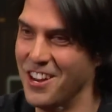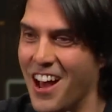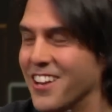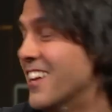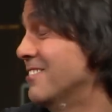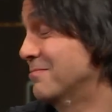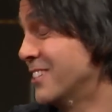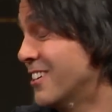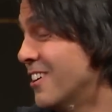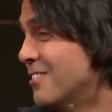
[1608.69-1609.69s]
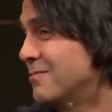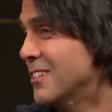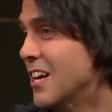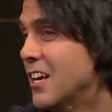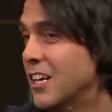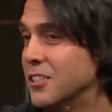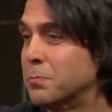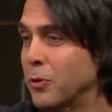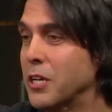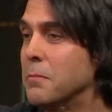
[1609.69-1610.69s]
not it. You hmm. know,
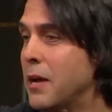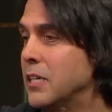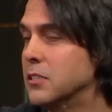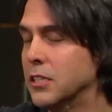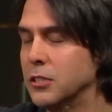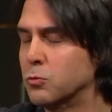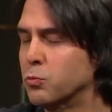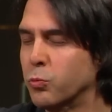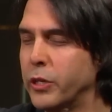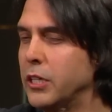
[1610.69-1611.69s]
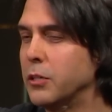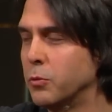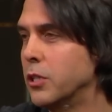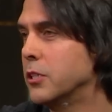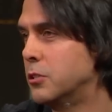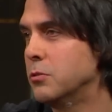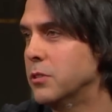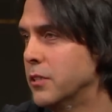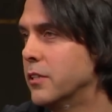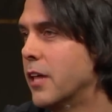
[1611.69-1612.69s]
it's hmm. pretty amazing. He's really, really
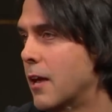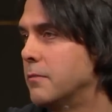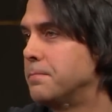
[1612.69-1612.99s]
tuned into that.